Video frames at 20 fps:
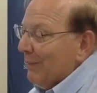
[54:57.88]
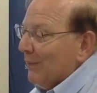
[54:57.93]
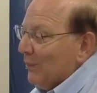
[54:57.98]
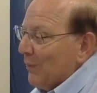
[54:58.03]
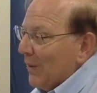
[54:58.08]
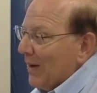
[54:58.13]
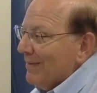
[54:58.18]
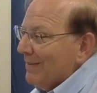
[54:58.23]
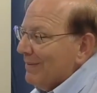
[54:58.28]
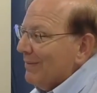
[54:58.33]

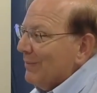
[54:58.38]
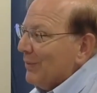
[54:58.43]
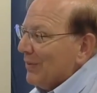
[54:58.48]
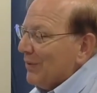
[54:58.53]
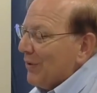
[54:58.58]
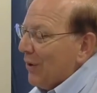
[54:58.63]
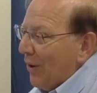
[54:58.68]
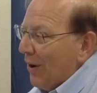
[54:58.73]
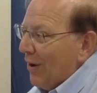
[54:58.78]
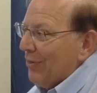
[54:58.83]
when
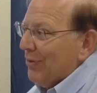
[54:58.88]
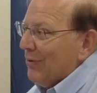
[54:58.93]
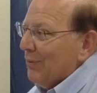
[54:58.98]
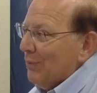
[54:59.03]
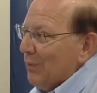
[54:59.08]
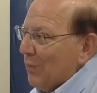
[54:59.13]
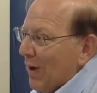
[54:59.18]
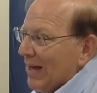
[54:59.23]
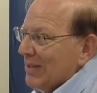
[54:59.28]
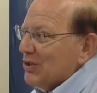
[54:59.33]
when the author
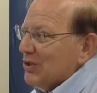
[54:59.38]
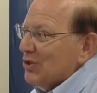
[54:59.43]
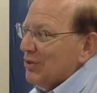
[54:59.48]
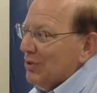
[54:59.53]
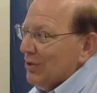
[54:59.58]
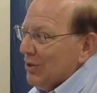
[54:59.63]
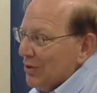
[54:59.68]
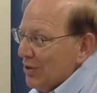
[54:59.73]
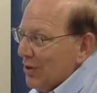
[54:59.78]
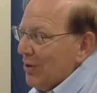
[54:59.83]
wants you
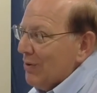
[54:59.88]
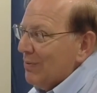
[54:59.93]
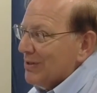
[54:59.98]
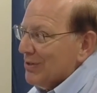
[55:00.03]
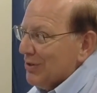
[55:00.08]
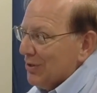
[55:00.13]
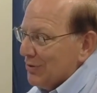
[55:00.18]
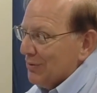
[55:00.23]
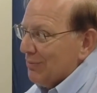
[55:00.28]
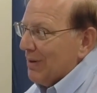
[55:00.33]
to know
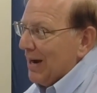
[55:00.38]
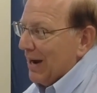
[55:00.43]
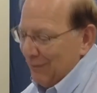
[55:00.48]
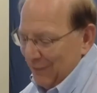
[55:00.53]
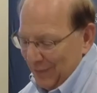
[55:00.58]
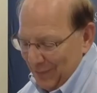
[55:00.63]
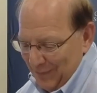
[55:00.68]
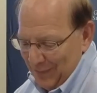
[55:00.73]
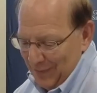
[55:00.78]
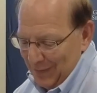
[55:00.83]
it's a direct
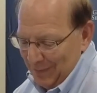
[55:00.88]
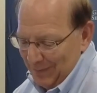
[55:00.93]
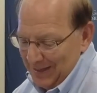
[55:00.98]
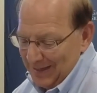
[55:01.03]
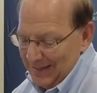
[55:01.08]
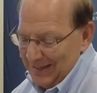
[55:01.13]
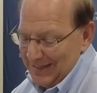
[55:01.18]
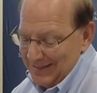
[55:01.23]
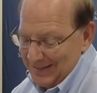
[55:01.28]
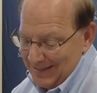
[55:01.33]

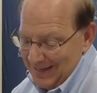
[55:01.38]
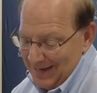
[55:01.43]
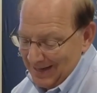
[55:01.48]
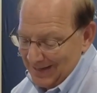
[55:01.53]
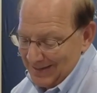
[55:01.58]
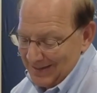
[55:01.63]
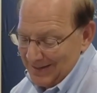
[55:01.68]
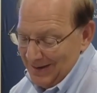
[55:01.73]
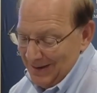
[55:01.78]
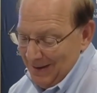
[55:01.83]
fulfillment, he
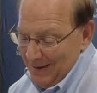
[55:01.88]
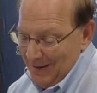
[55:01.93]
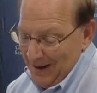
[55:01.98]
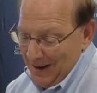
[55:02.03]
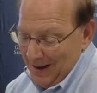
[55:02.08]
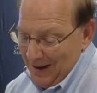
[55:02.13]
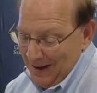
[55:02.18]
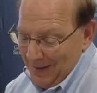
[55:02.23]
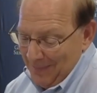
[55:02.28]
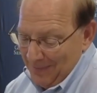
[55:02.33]
says,
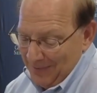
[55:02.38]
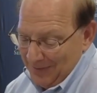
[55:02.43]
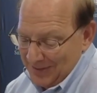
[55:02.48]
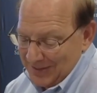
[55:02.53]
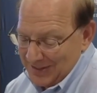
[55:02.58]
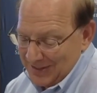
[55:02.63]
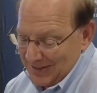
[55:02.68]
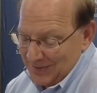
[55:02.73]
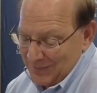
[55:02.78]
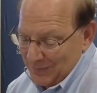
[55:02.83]
uh,
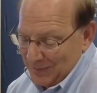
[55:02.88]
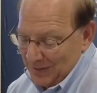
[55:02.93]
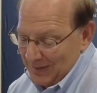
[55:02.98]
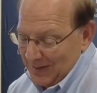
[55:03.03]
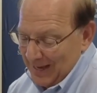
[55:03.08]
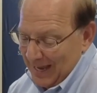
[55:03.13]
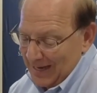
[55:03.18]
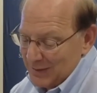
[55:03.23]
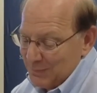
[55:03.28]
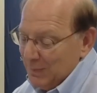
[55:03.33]
this is
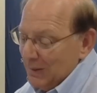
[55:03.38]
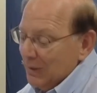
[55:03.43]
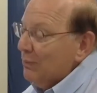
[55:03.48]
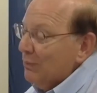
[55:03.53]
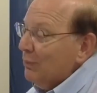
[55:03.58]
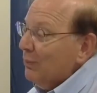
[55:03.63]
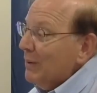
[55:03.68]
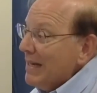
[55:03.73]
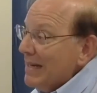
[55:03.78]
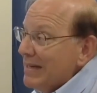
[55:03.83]
what has
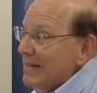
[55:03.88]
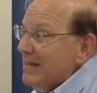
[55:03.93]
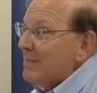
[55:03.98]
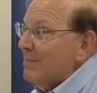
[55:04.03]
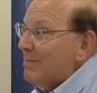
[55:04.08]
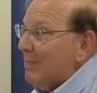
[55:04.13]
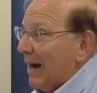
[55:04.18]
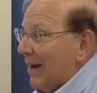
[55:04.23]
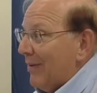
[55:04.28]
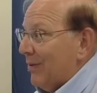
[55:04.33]
been
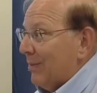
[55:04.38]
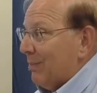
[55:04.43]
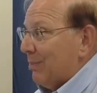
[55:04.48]
written by the